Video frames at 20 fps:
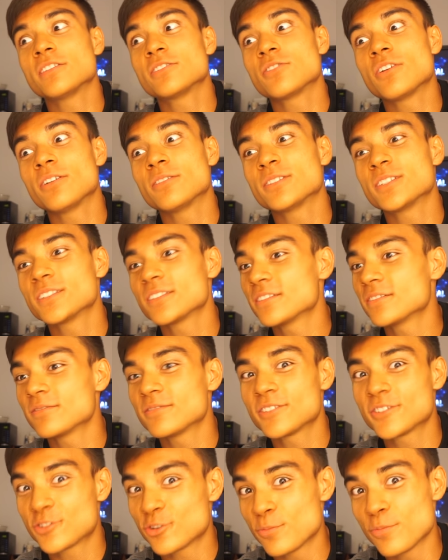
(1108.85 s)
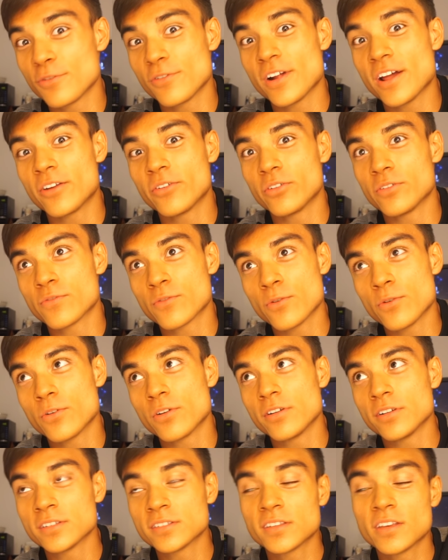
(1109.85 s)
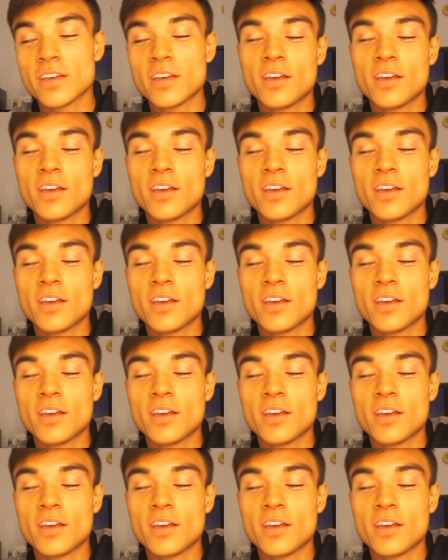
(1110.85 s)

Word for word: So I was super rattled, of course.